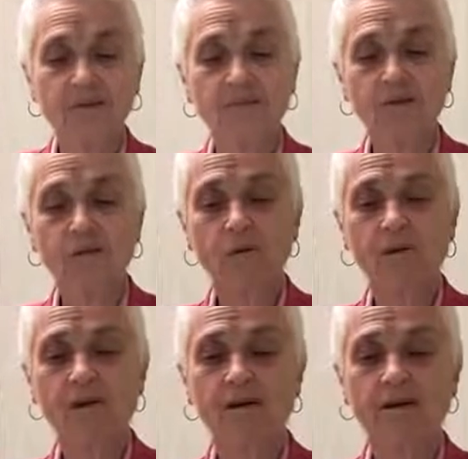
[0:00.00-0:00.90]

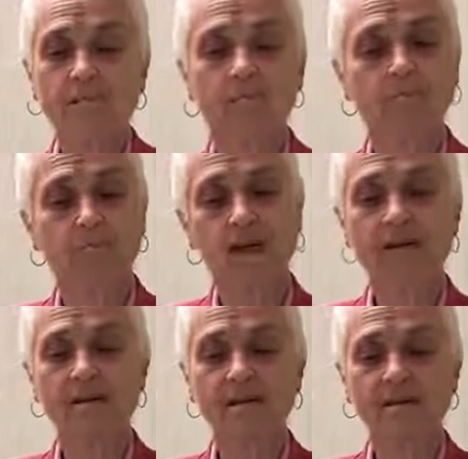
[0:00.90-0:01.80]
Vishvamrita
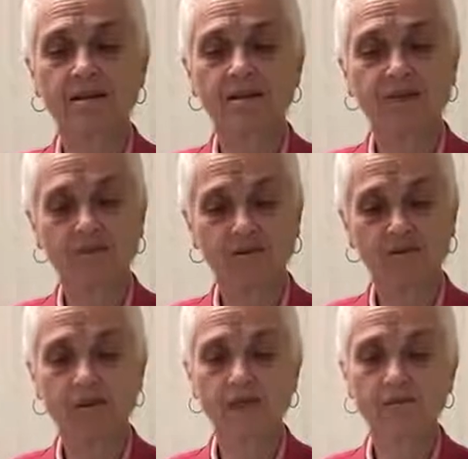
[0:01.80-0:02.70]
baited his
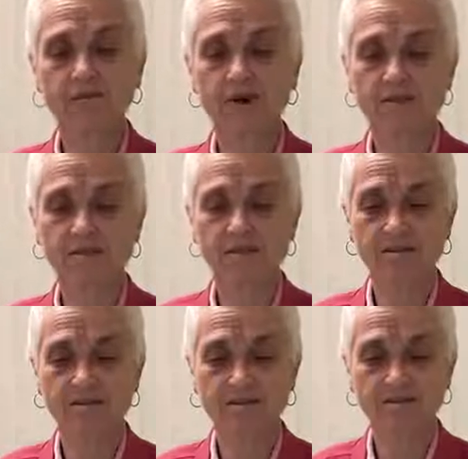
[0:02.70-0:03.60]
creative
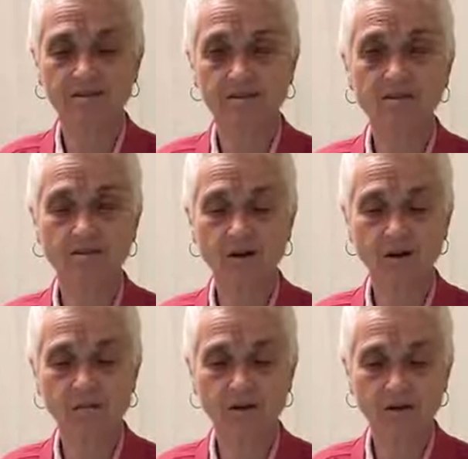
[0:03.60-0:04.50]
process
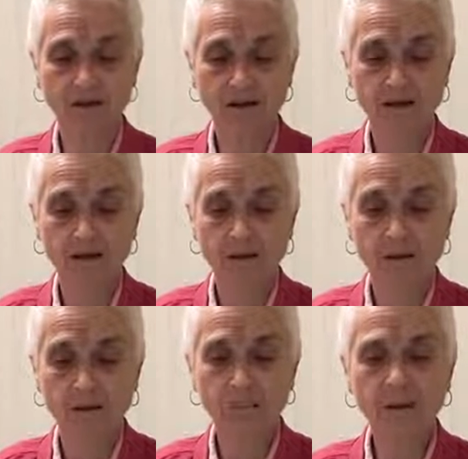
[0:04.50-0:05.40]
stop.
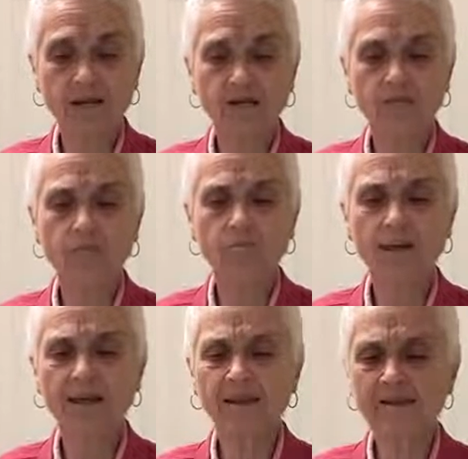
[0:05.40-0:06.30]
But his
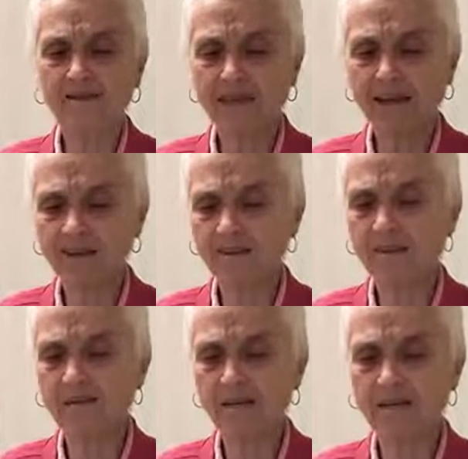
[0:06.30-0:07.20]
stupendous
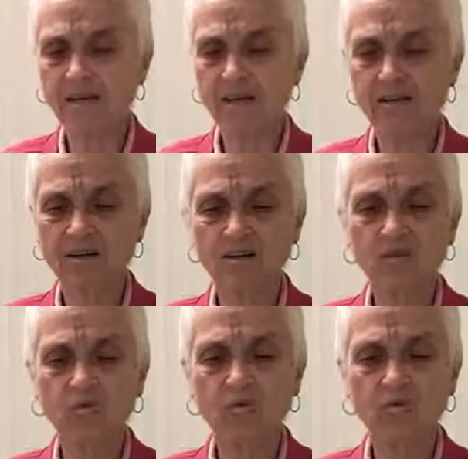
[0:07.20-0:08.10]
activities had
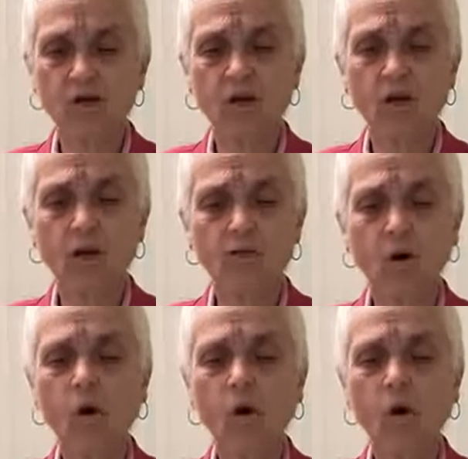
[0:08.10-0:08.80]
consumed the